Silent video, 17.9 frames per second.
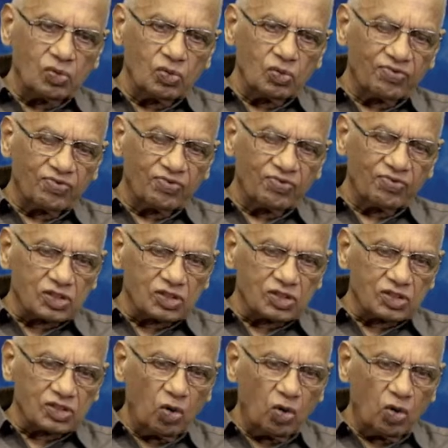you will
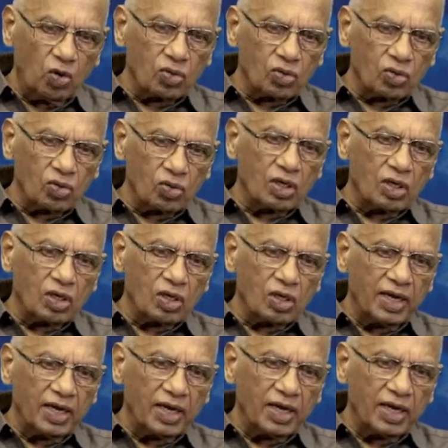find small
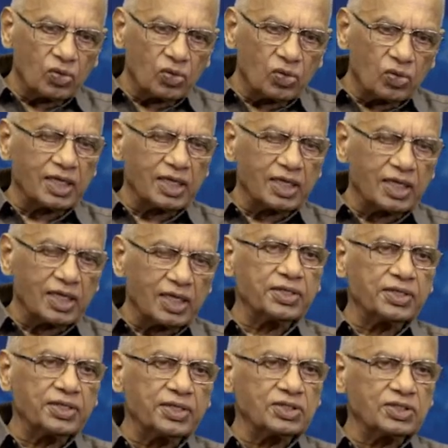micro
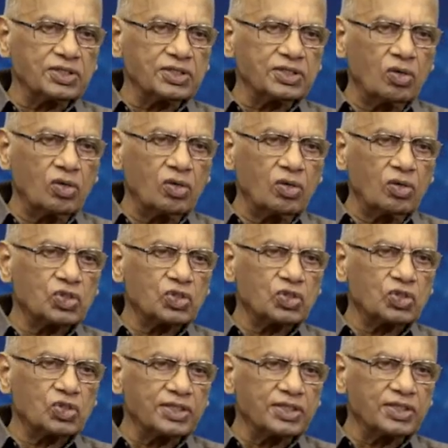irregularities,
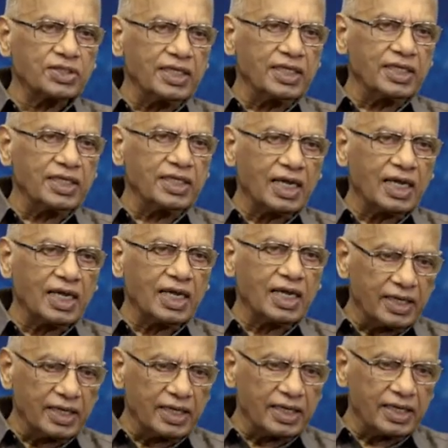almost like tiny
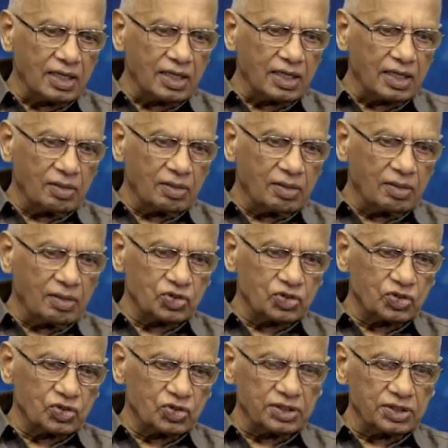hair-like
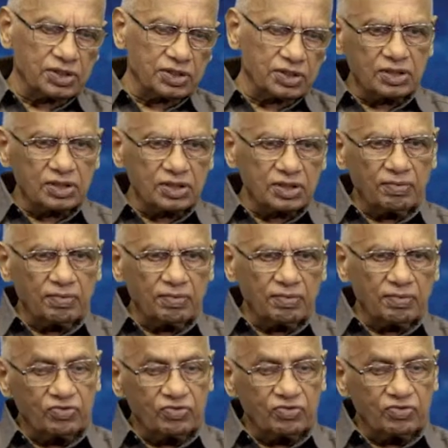projections,
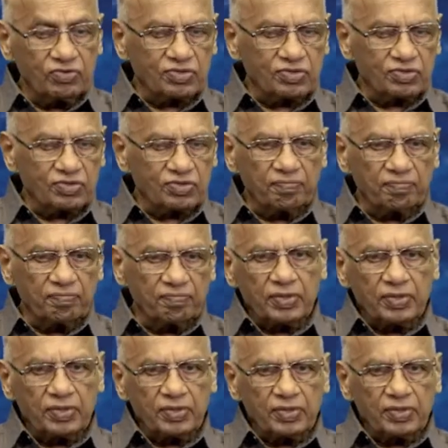a few of them.